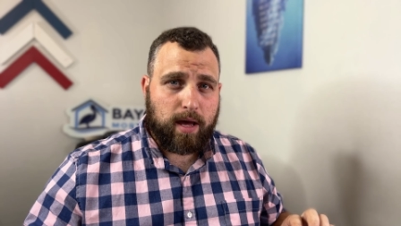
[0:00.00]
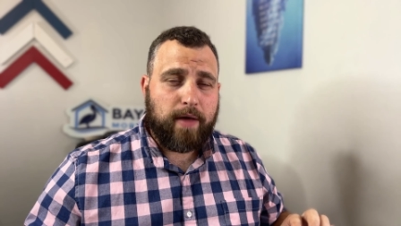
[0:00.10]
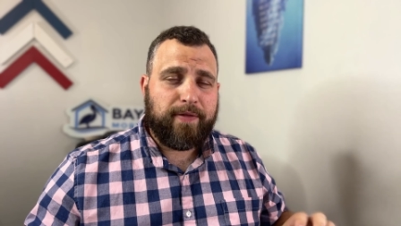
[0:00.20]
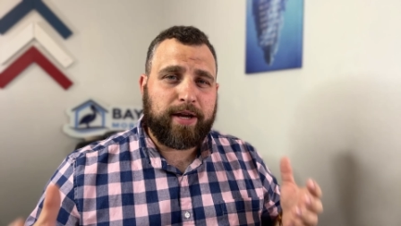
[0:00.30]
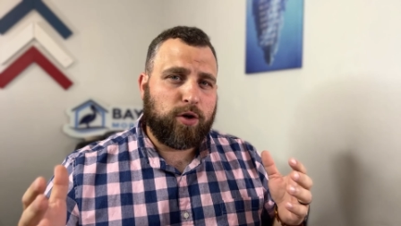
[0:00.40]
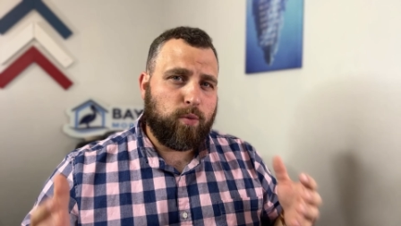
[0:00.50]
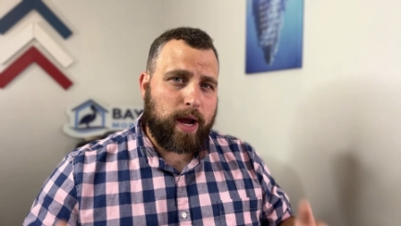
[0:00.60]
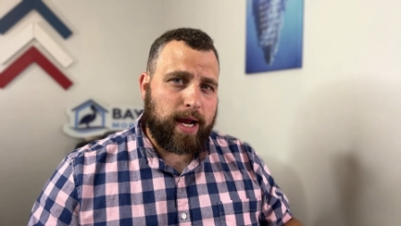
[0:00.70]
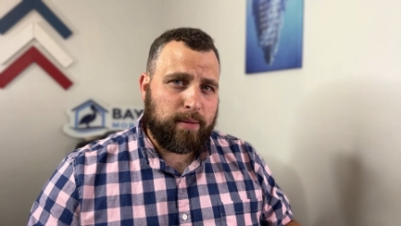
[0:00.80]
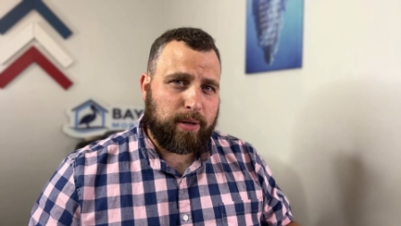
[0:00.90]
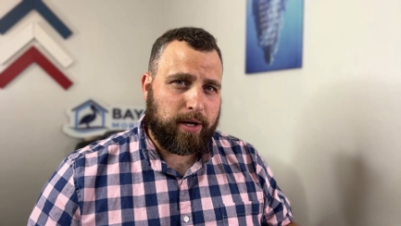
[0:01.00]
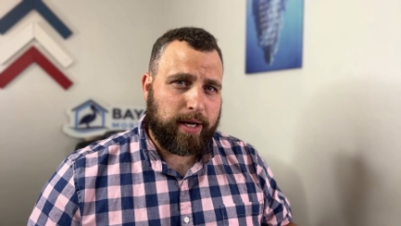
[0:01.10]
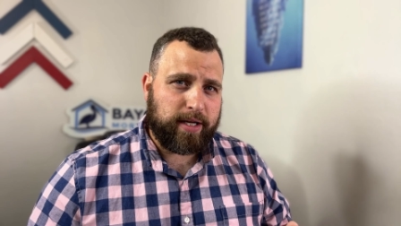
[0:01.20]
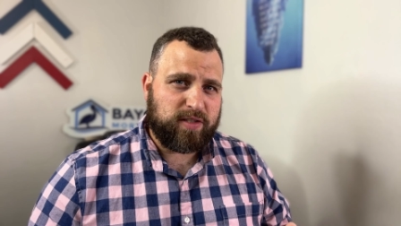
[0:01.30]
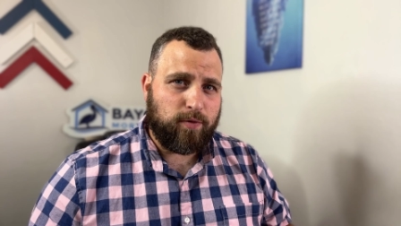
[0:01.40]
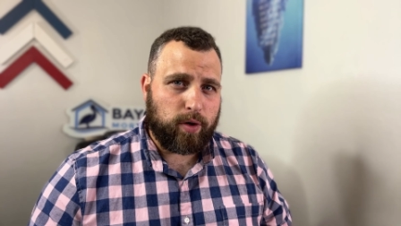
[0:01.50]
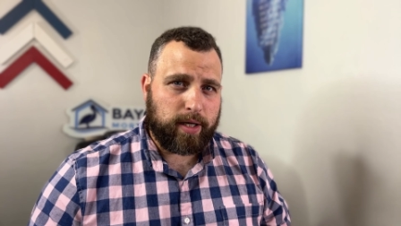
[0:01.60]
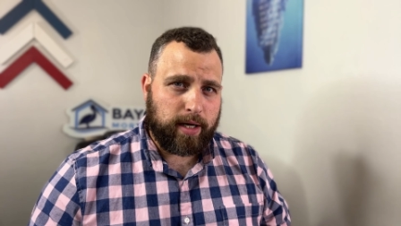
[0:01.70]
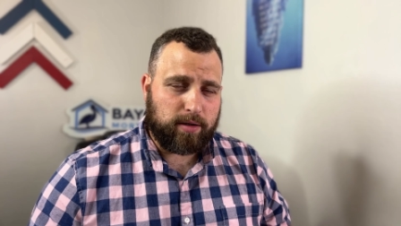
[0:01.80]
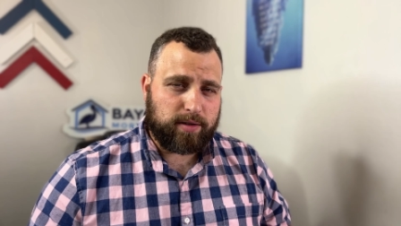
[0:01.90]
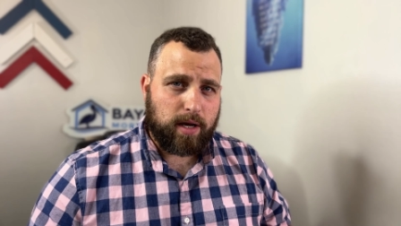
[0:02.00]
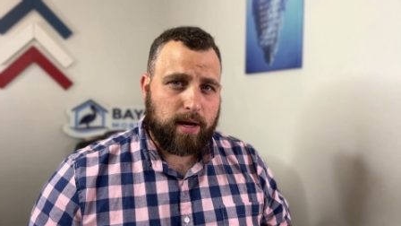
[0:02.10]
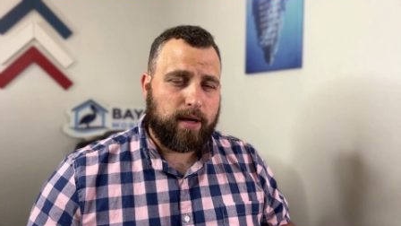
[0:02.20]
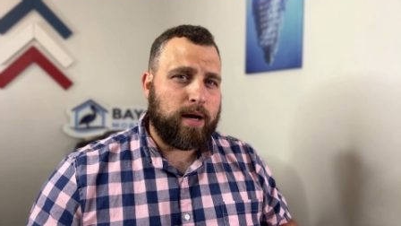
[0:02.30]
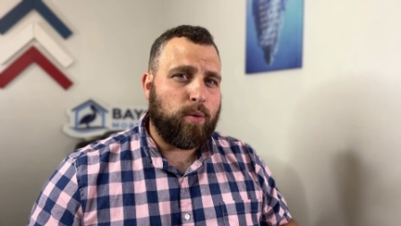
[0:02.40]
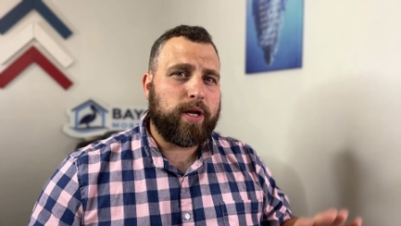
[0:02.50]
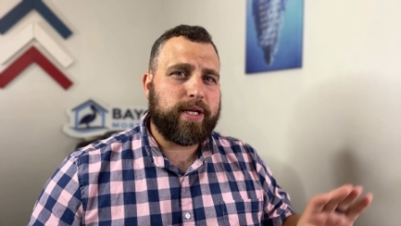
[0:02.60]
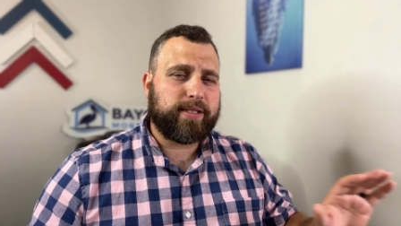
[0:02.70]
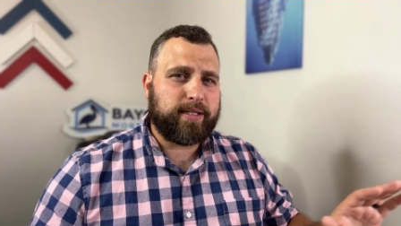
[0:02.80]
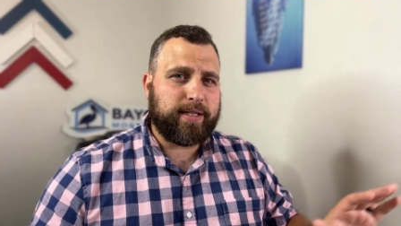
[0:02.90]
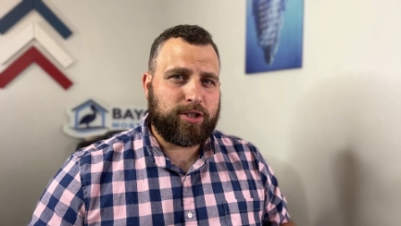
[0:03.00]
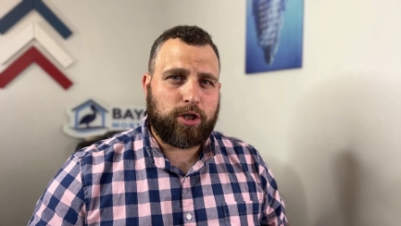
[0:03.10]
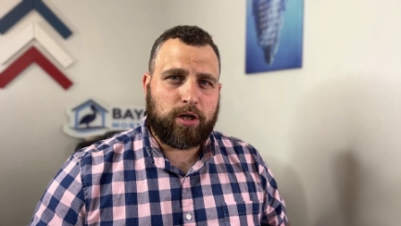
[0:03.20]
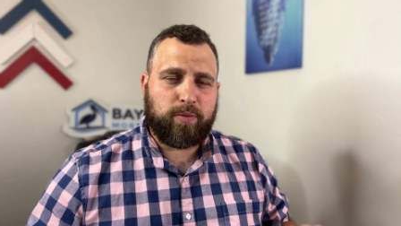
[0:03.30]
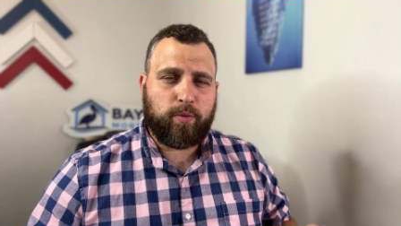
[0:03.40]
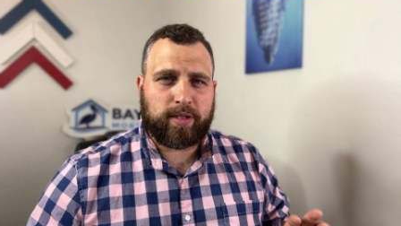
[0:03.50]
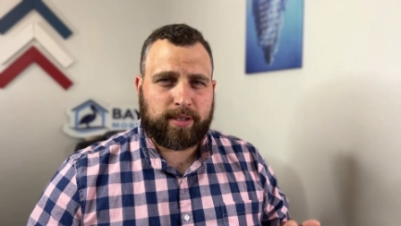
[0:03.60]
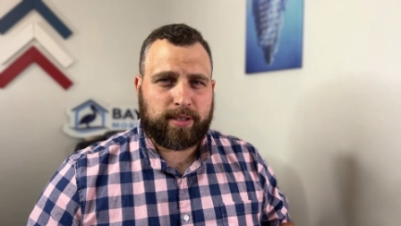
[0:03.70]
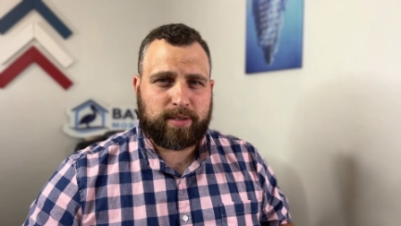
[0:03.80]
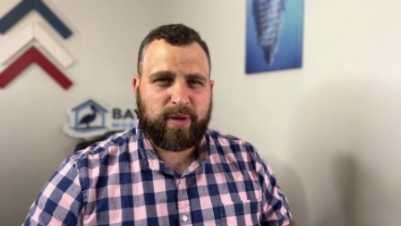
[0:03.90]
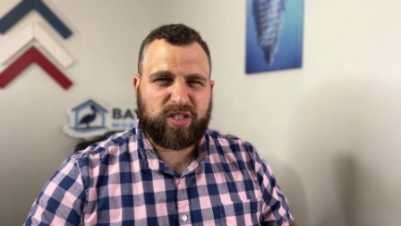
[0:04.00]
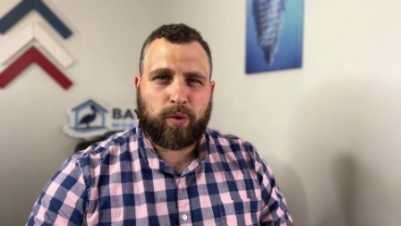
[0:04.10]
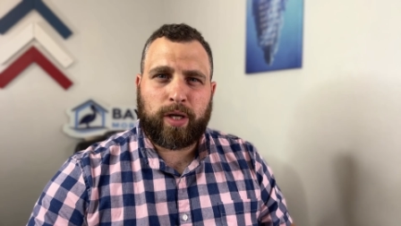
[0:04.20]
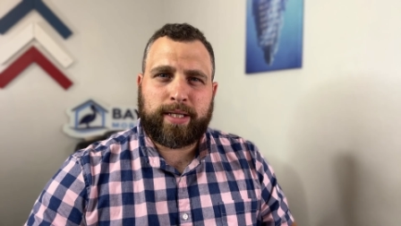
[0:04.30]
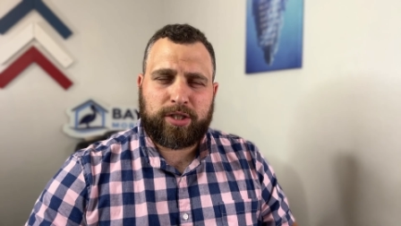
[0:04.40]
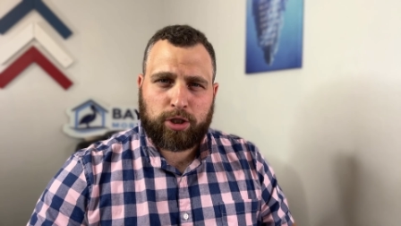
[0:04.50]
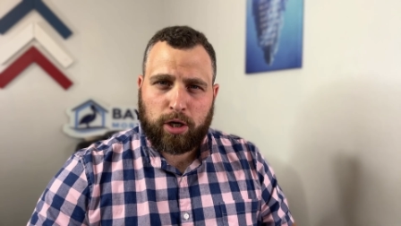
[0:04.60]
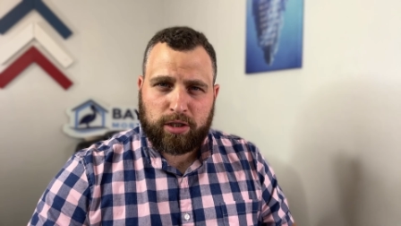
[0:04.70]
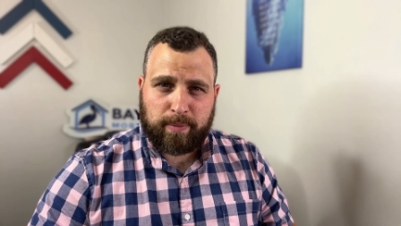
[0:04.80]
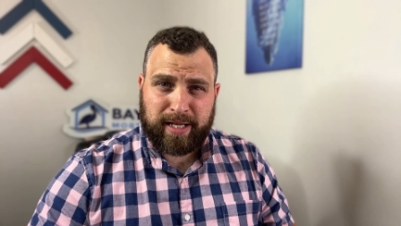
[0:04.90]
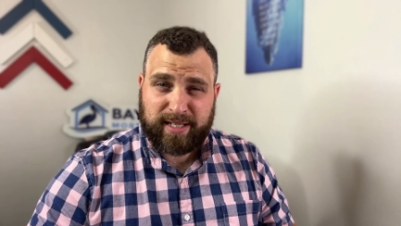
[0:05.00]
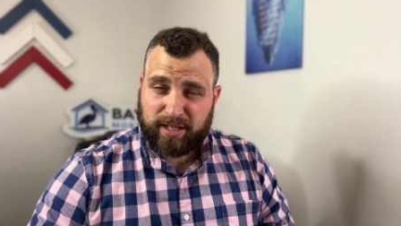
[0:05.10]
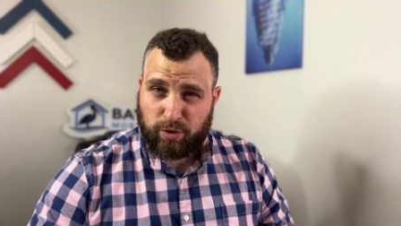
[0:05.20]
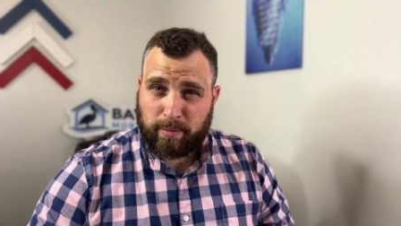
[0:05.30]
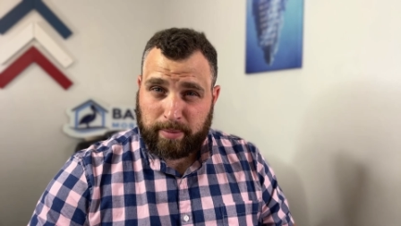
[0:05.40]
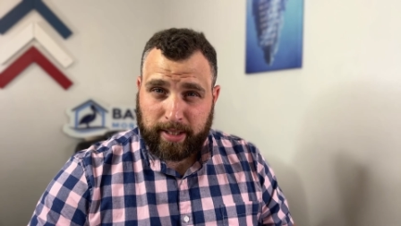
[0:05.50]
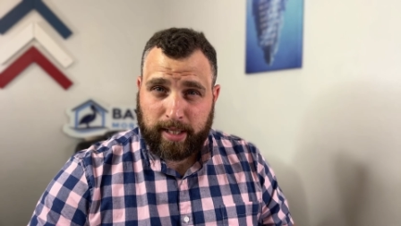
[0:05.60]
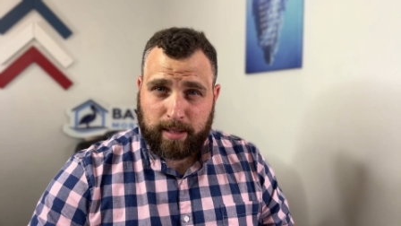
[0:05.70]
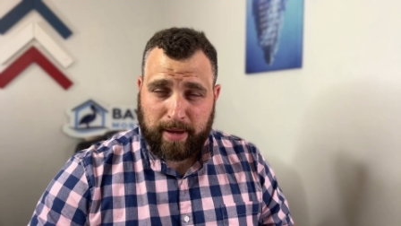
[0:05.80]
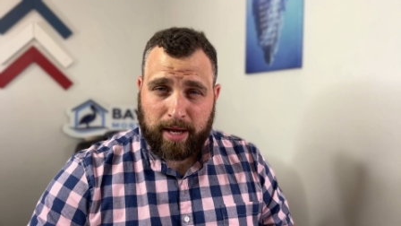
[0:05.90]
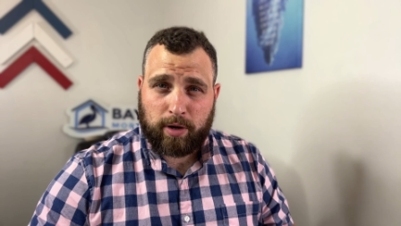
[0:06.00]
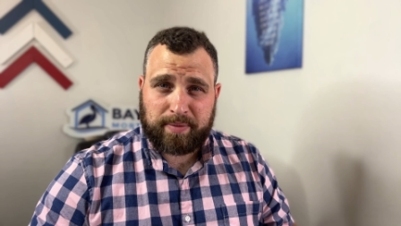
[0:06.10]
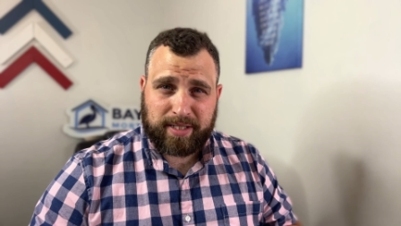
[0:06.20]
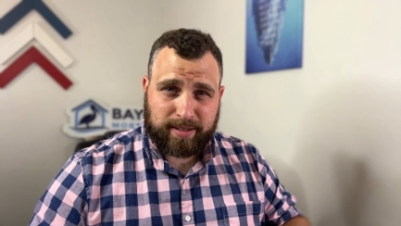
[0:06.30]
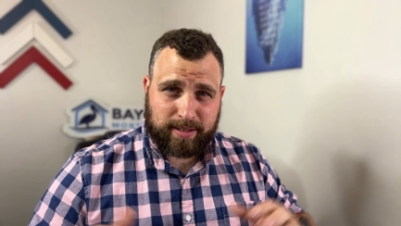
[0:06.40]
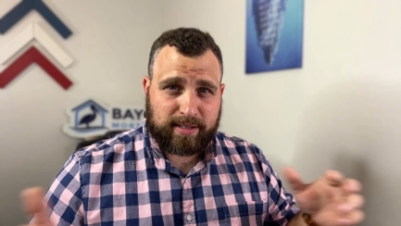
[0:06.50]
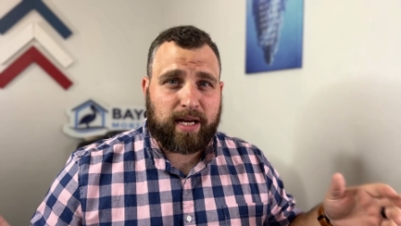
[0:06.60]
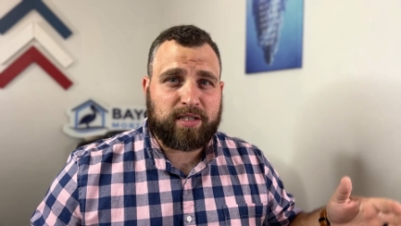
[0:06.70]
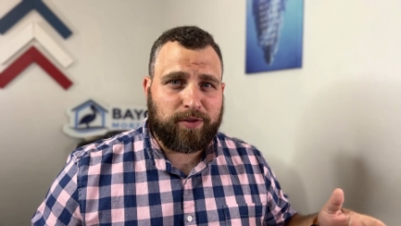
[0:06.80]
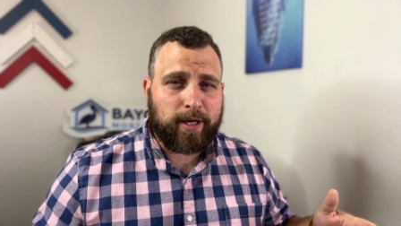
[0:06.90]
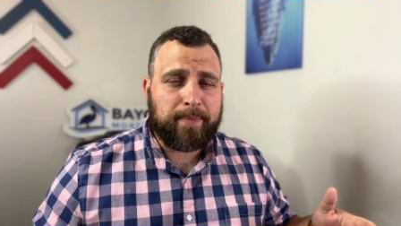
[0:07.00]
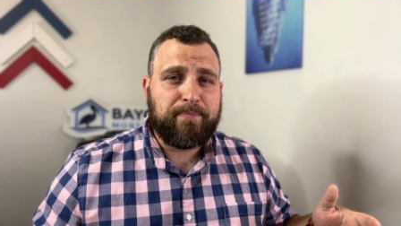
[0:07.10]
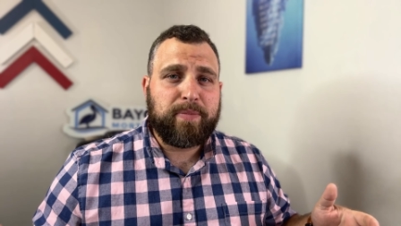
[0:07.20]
that your waiting period is four years. Now, what is a discharge and what is a dismissal? A discharge means that you completed the bankruptcy successfully.